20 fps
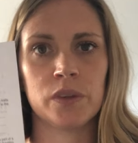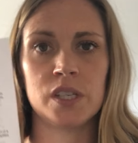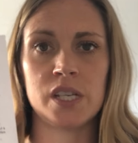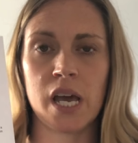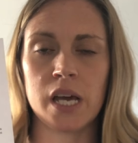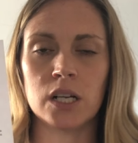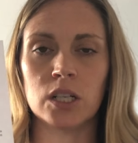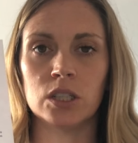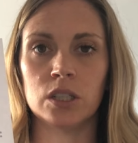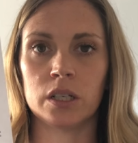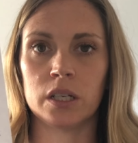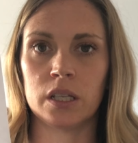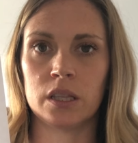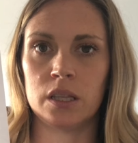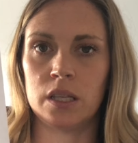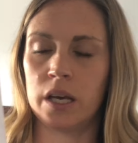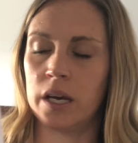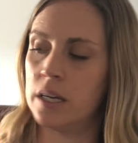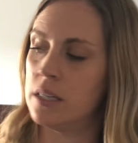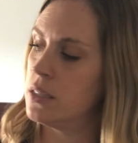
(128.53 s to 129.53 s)
Take a look at
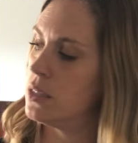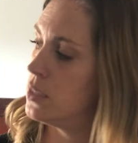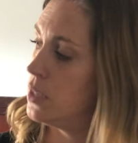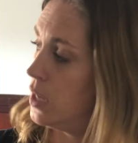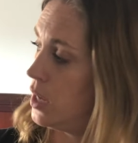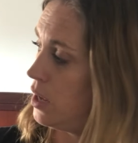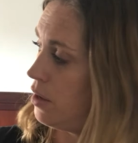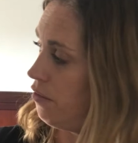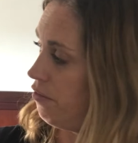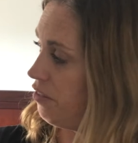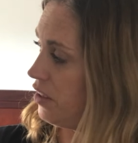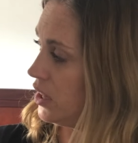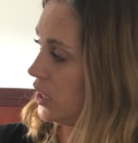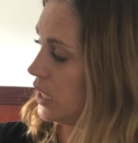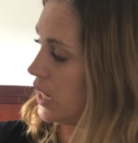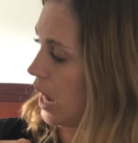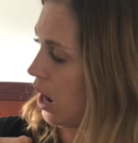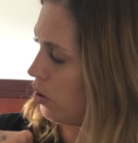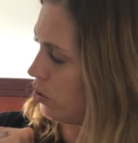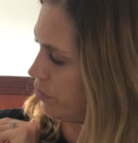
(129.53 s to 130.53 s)
this. Fill
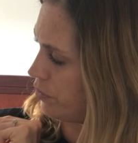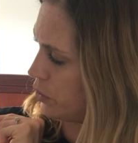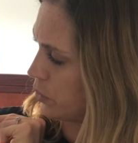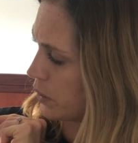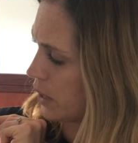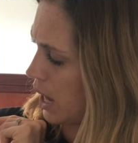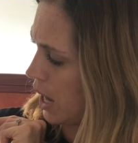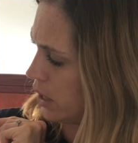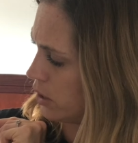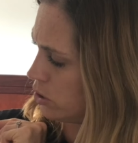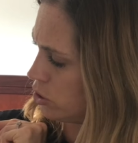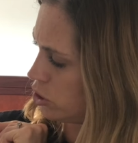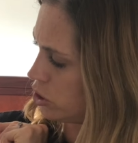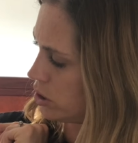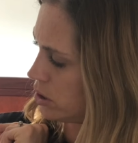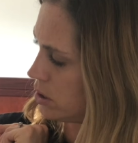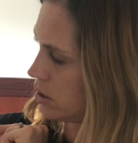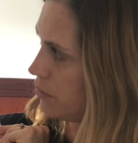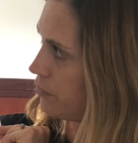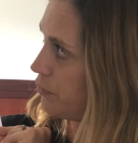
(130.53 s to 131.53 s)
it out if you can.
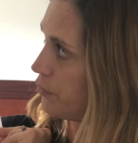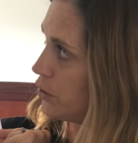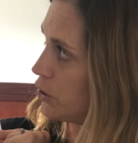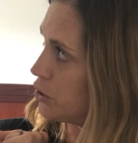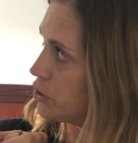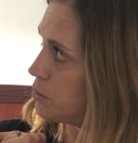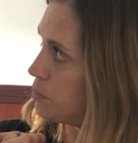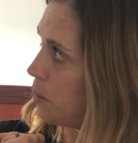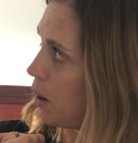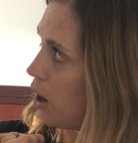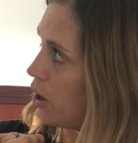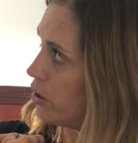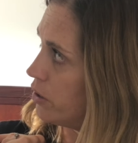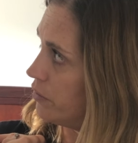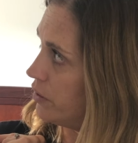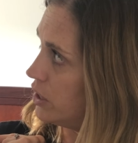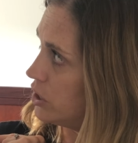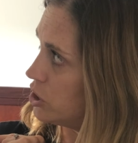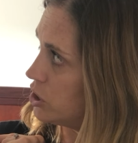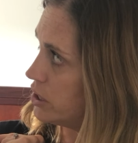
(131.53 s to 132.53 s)
Just the first part
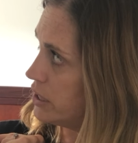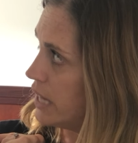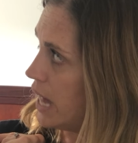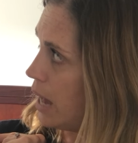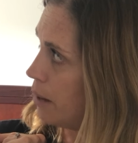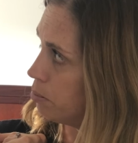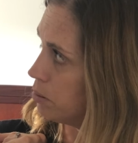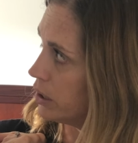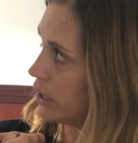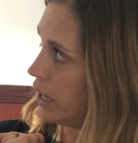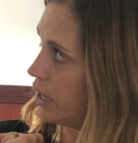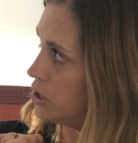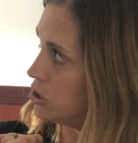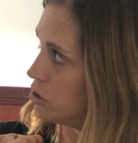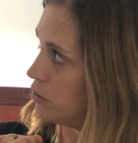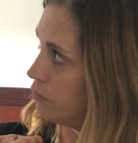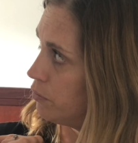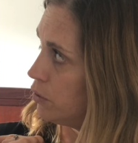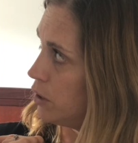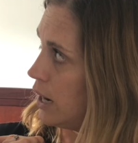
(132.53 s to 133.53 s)
of it, just the
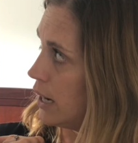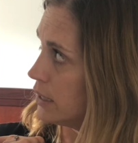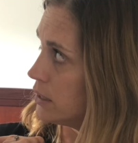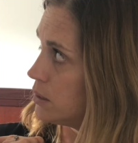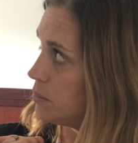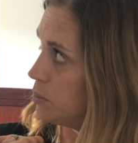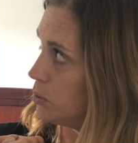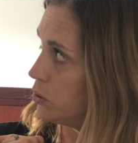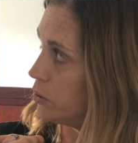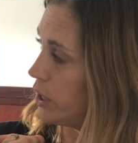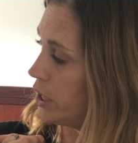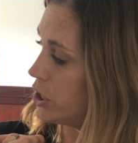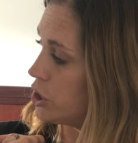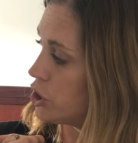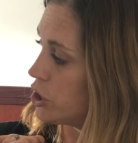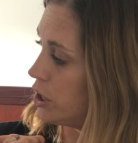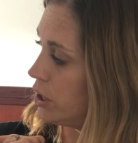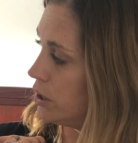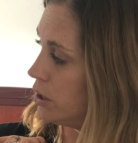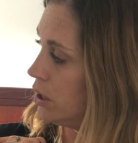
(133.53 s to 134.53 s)
application for
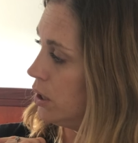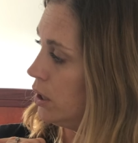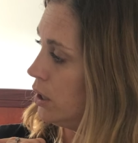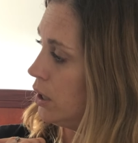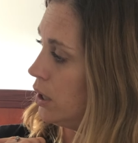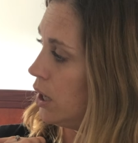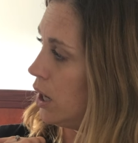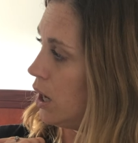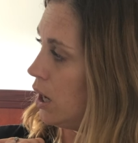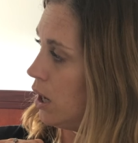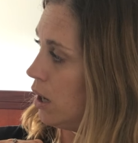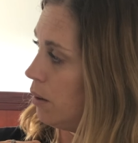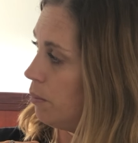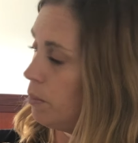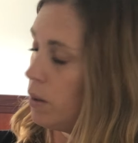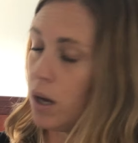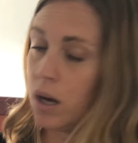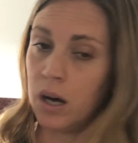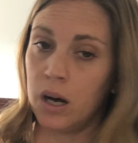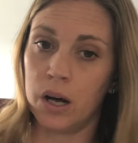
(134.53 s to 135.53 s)
exploration
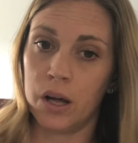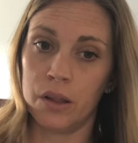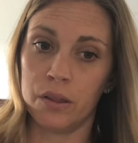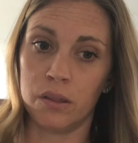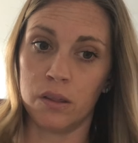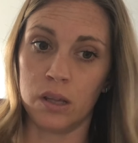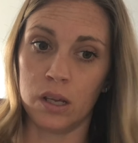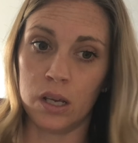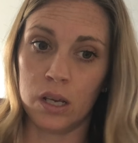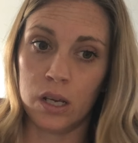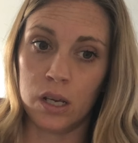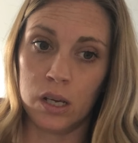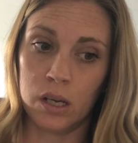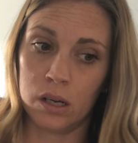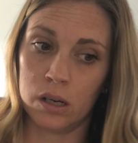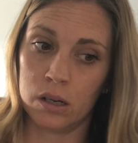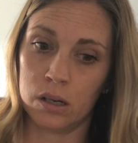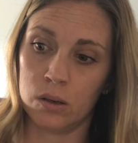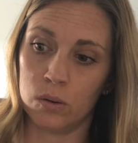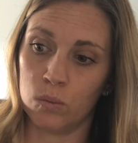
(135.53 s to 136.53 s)
on
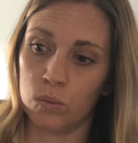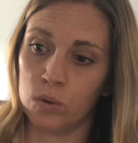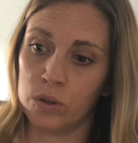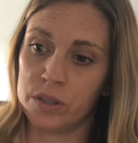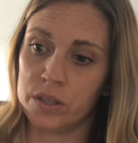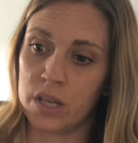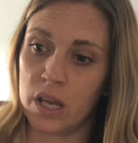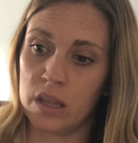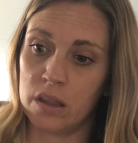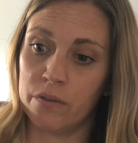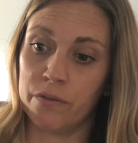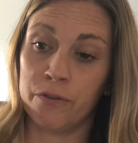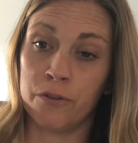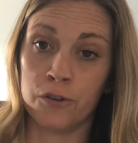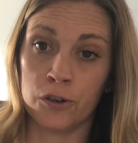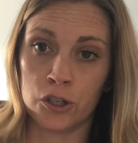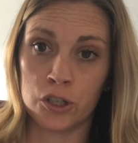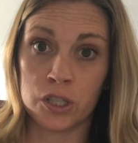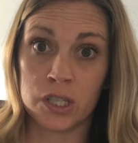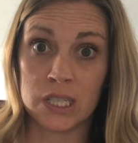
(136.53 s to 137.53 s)
the, we'll say the
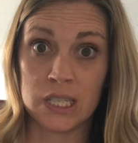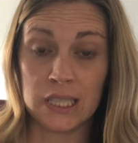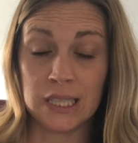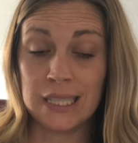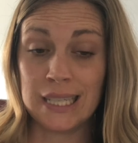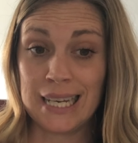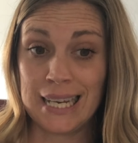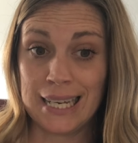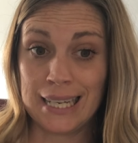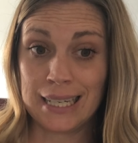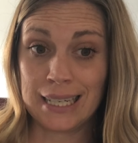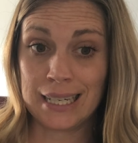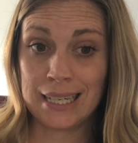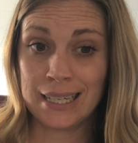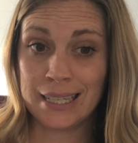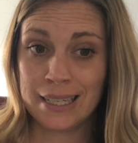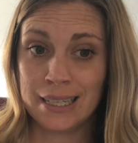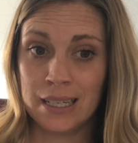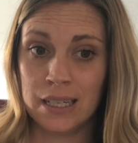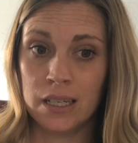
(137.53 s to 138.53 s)
first
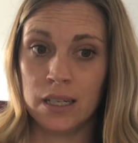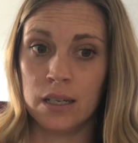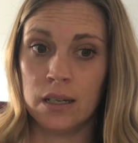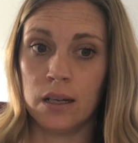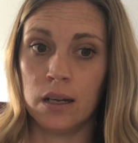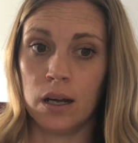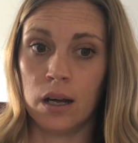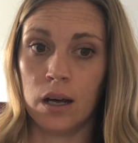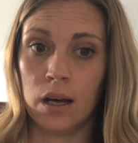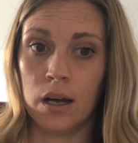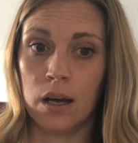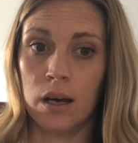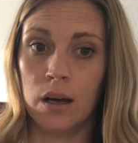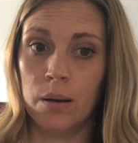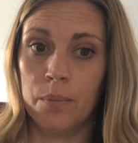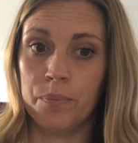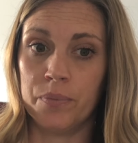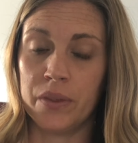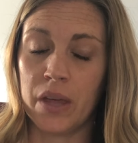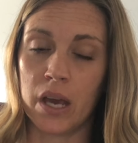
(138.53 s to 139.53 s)
link
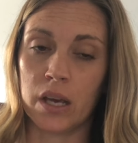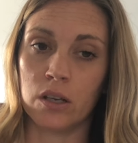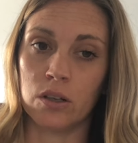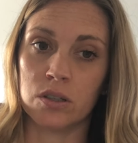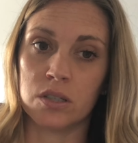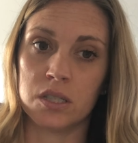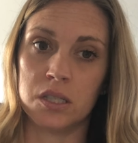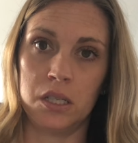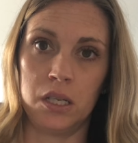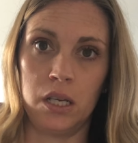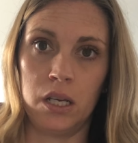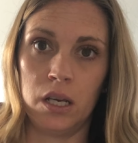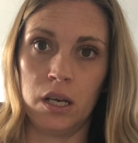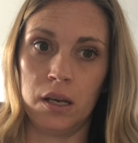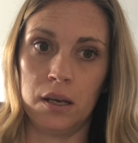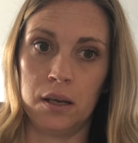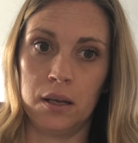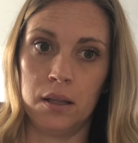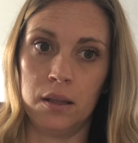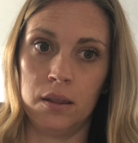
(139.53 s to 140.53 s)
that you'll see
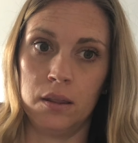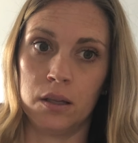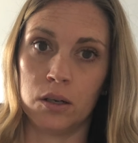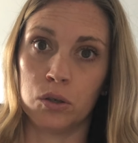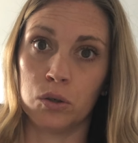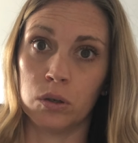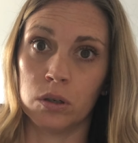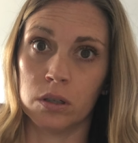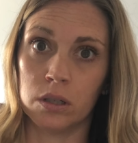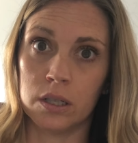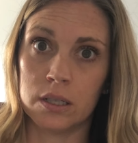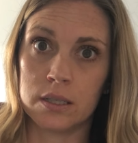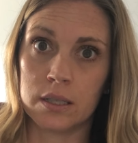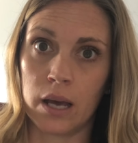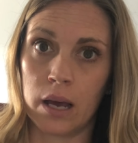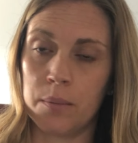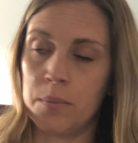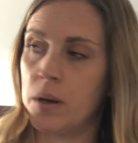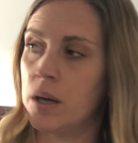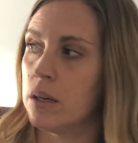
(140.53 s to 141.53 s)
in the
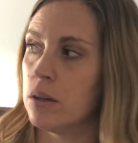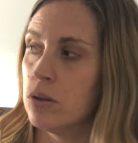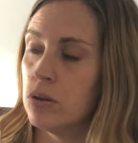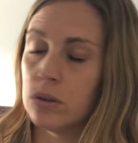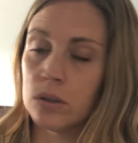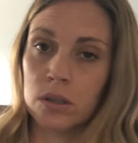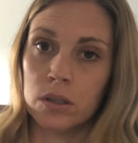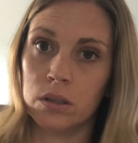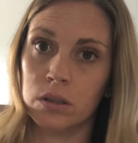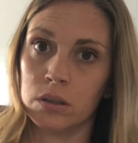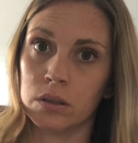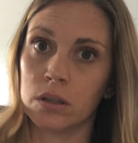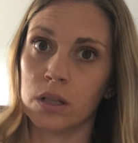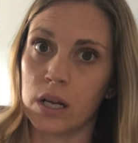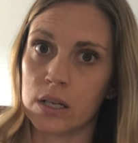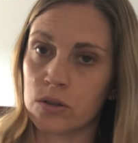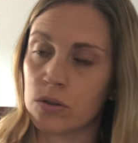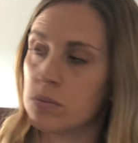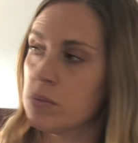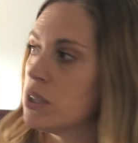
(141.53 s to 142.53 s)
Google
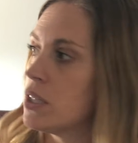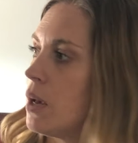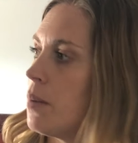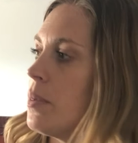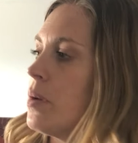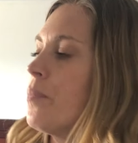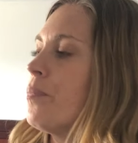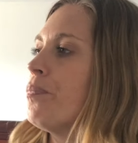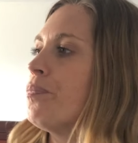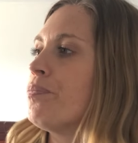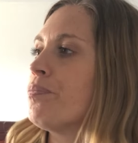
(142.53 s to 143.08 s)
Classroom assignment.